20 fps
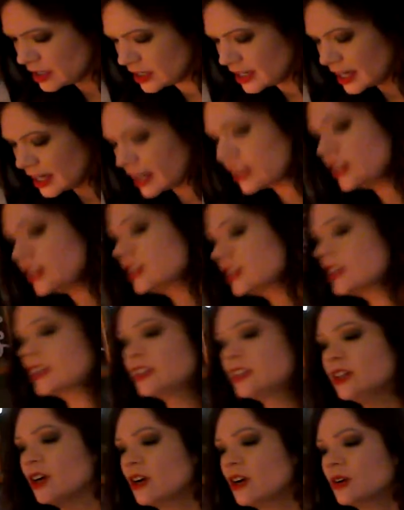And you're like,
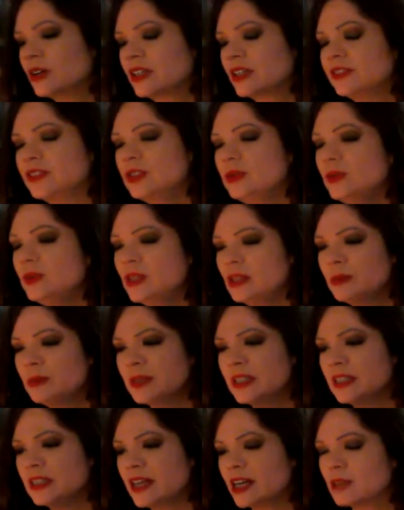yo, if you want to
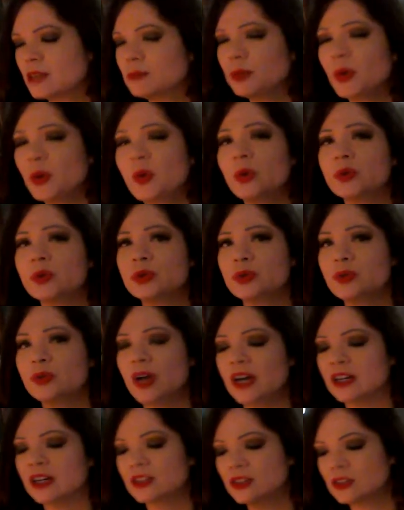be like bold, you
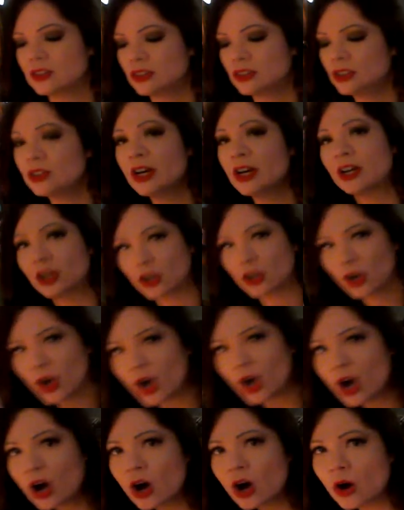gotta
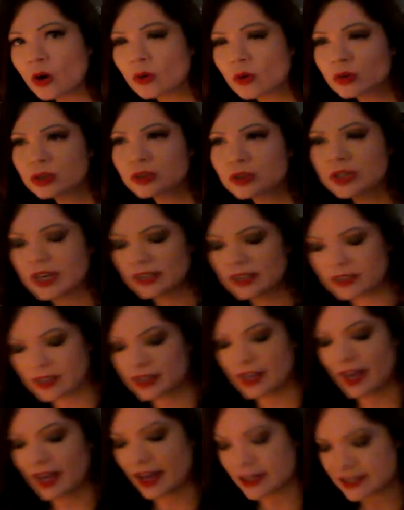go. You can't like
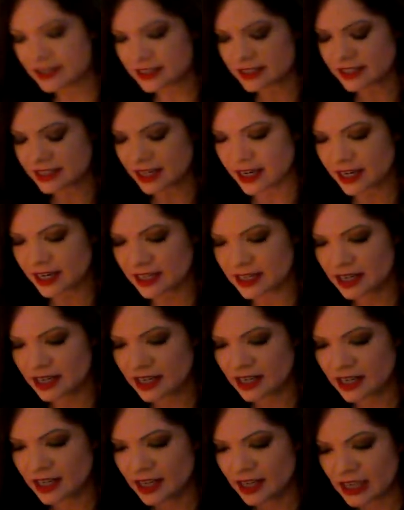hesitate
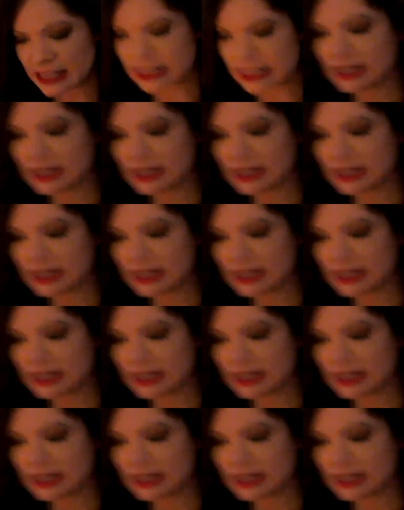and